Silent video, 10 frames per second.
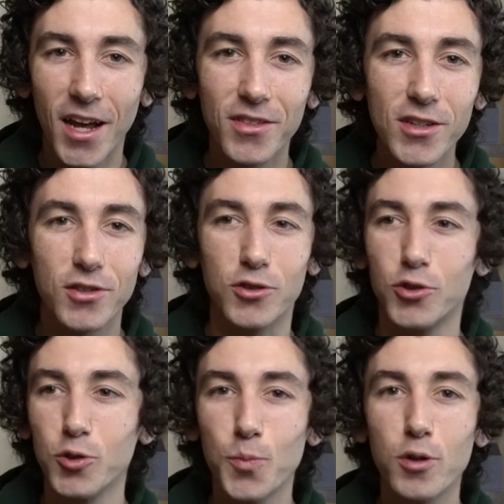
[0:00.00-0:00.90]
had these
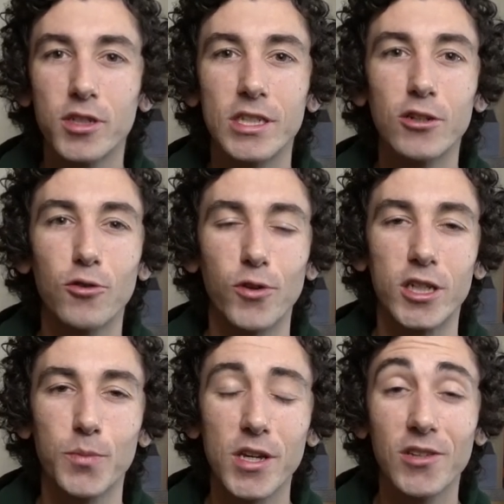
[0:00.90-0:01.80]
super secret
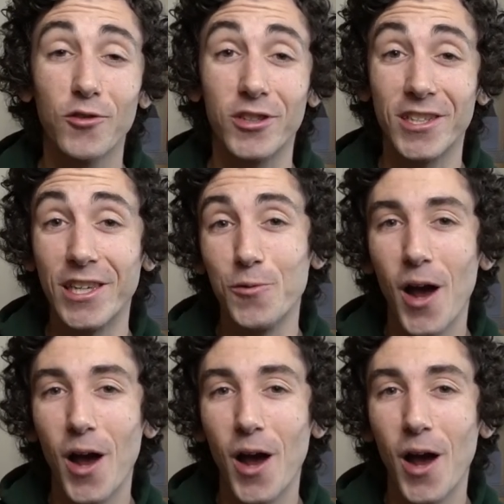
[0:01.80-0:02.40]
recipes for ski